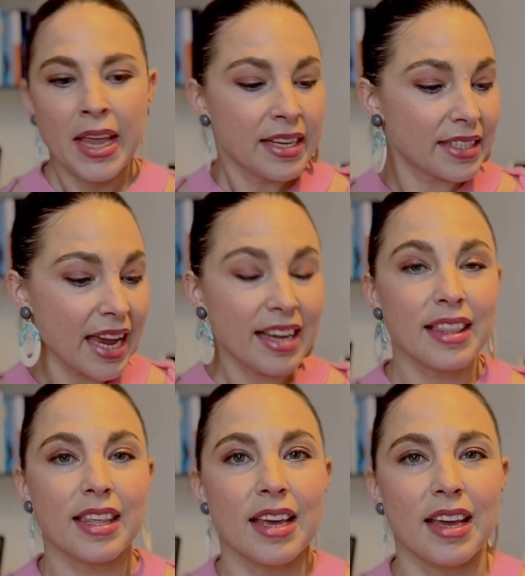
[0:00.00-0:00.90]

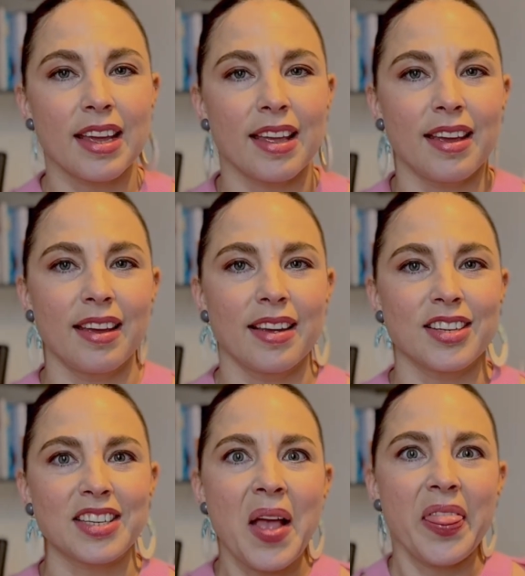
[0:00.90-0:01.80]
Second thing
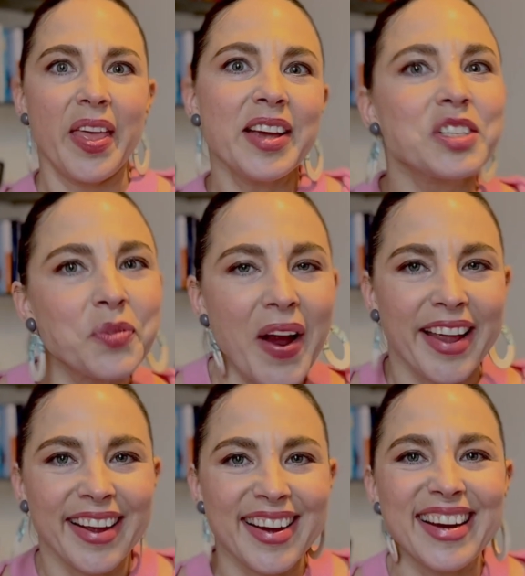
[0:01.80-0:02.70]
is this right
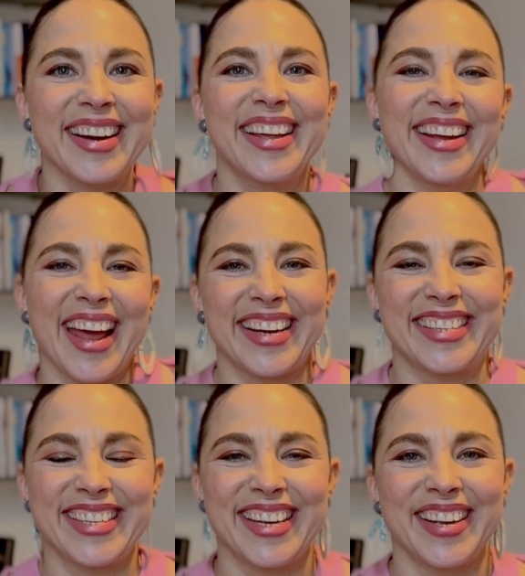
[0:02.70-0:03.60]
here,
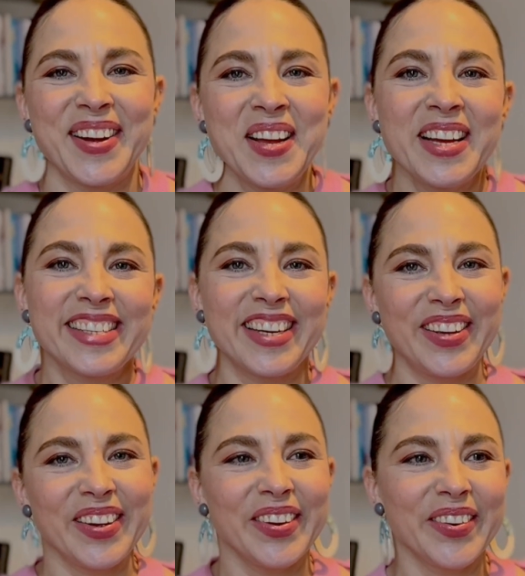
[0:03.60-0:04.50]
connecting to
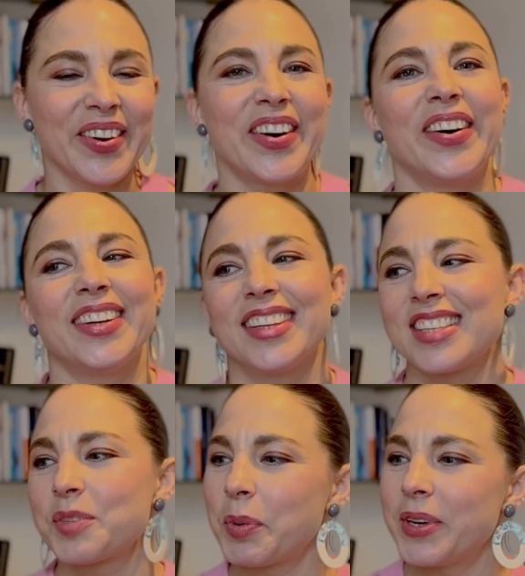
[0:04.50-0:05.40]
you on
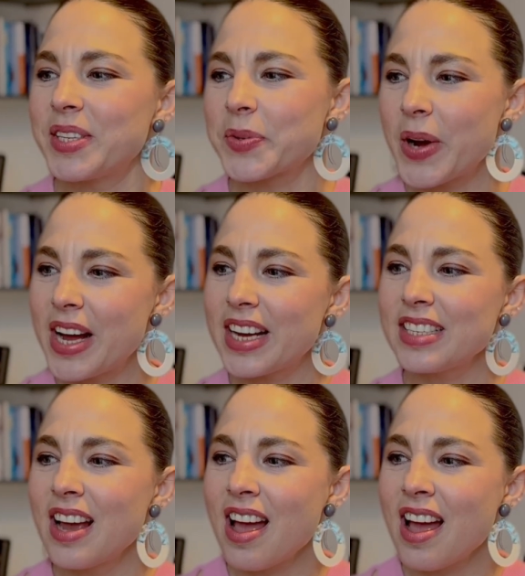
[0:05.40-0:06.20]
Spoony Squared.